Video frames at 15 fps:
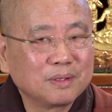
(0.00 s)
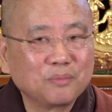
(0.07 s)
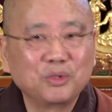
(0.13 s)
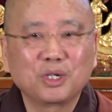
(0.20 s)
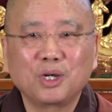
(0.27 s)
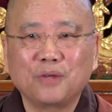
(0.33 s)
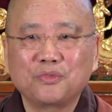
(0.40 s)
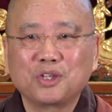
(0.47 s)

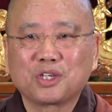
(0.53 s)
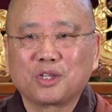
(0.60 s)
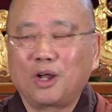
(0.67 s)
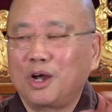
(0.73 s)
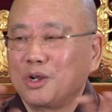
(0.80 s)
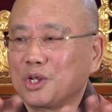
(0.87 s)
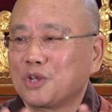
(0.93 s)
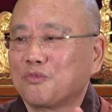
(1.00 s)
We got this
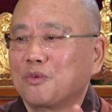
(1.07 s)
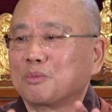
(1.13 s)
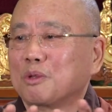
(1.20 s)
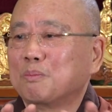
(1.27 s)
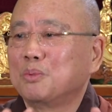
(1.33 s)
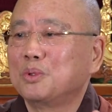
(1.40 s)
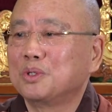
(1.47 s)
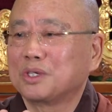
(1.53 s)
knowledge from the
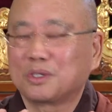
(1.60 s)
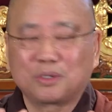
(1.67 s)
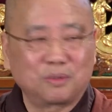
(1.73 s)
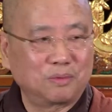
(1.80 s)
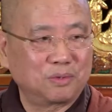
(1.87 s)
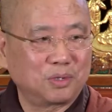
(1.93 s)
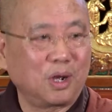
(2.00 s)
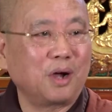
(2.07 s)
Buddhist
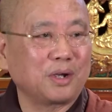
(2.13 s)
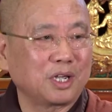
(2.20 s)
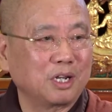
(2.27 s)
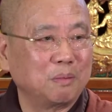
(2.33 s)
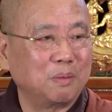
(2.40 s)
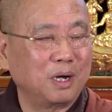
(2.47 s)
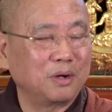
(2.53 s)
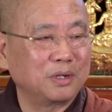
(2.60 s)
talking
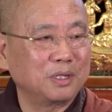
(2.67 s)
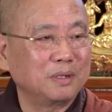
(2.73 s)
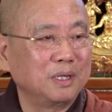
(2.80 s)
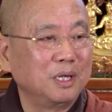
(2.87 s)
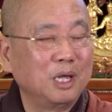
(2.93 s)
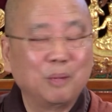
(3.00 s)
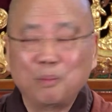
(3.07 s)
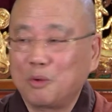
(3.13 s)
about it,
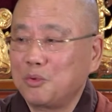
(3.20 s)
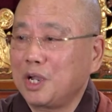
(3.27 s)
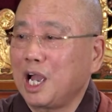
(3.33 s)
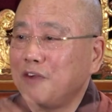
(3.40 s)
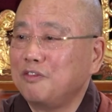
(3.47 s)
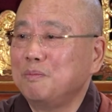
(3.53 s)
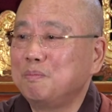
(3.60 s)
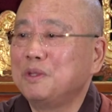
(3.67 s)
but we
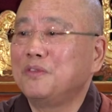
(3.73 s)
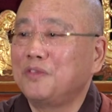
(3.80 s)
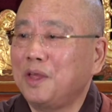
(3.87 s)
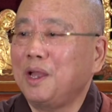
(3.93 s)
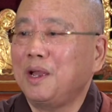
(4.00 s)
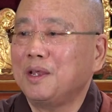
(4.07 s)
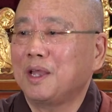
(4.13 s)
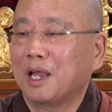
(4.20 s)
haven't been
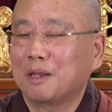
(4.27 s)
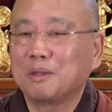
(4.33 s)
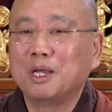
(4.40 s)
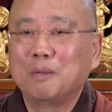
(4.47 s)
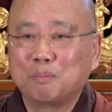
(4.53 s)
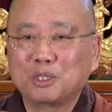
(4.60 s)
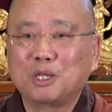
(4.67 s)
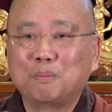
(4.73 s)
there
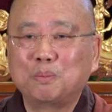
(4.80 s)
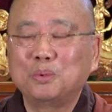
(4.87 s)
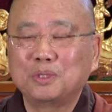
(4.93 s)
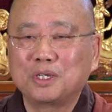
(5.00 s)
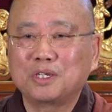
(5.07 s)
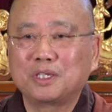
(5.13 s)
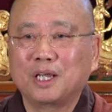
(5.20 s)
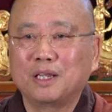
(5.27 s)
yet. But the
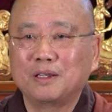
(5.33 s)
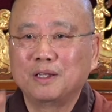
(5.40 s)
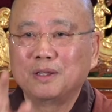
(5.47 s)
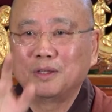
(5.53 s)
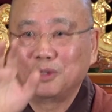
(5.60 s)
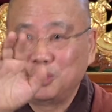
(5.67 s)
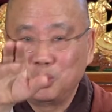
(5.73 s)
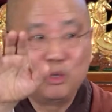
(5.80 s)
Buddha said,
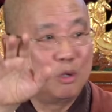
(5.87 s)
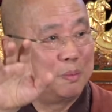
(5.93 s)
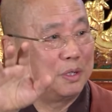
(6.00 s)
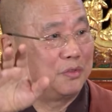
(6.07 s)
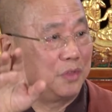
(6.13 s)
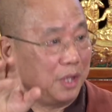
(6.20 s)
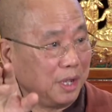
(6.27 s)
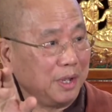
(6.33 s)
you will be
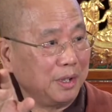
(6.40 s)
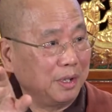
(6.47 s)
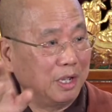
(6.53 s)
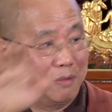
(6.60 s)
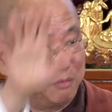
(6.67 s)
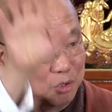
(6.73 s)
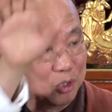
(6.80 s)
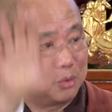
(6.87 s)
there
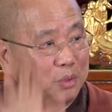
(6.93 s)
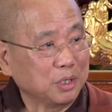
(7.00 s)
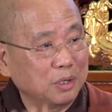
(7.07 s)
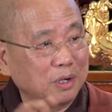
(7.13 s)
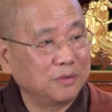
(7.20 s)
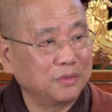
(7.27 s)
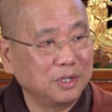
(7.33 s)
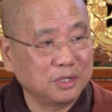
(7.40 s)
if you're doing
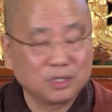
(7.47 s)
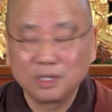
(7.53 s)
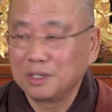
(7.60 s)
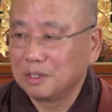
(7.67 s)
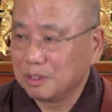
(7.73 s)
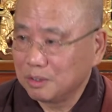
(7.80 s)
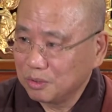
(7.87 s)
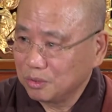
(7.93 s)
all this.
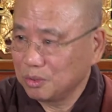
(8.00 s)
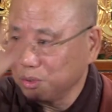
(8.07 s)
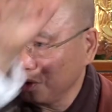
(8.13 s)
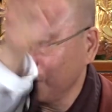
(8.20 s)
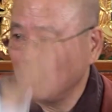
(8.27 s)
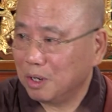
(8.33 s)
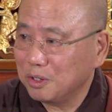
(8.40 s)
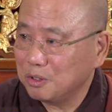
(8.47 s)
Do
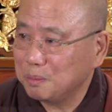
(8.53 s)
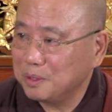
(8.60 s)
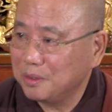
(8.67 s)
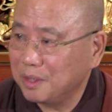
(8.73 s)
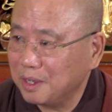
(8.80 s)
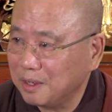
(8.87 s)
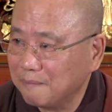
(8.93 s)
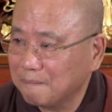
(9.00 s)
you want to be
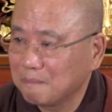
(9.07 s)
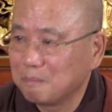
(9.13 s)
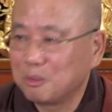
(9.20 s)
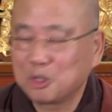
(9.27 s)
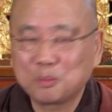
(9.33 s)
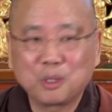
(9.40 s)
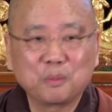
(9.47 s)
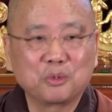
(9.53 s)
there?
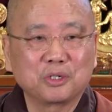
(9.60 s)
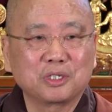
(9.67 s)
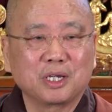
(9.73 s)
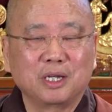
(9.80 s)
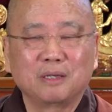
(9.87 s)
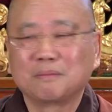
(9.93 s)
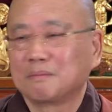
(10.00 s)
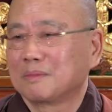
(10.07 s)
Most people
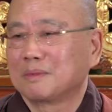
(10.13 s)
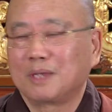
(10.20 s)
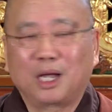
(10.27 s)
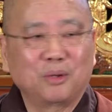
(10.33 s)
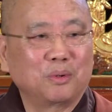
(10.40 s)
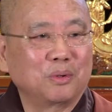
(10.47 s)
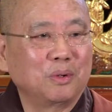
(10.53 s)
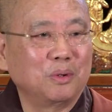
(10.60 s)
say,
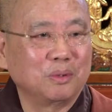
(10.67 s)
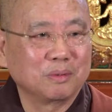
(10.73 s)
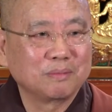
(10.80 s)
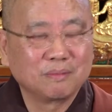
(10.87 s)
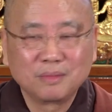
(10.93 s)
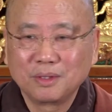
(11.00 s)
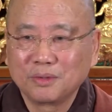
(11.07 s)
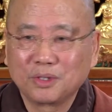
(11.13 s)
I don't know.
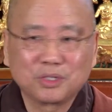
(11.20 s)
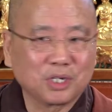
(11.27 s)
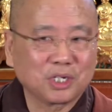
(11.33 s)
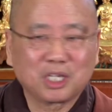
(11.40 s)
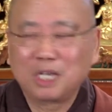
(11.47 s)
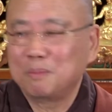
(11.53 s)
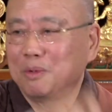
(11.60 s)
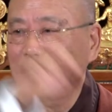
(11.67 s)
They
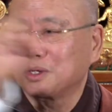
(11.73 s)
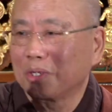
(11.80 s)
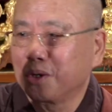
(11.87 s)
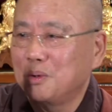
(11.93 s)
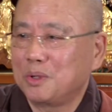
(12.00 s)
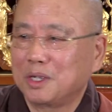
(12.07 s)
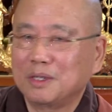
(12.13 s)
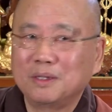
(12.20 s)
just keep on
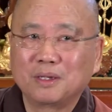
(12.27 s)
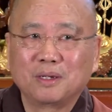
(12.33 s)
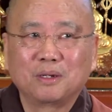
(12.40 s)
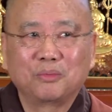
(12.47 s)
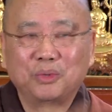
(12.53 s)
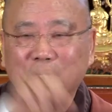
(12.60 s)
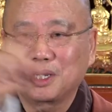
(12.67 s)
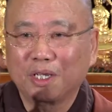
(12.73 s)
going,
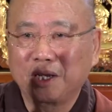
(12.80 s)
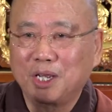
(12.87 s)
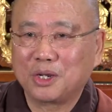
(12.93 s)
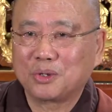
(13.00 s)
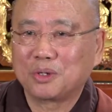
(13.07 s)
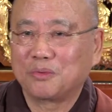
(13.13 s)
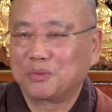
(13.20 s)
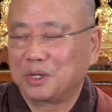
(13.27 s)

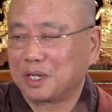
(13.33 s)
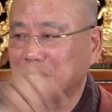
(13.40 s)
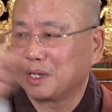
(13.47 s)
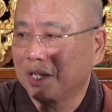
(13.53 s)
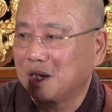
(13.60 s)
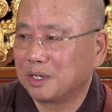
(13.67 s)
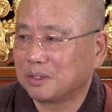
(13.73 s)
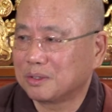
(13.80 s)
reincarnation and
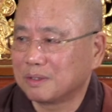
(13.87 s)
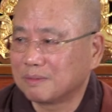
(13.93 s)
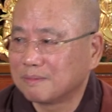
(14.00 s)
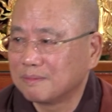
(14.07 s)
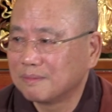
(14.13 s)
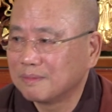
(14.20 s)
reincarnation.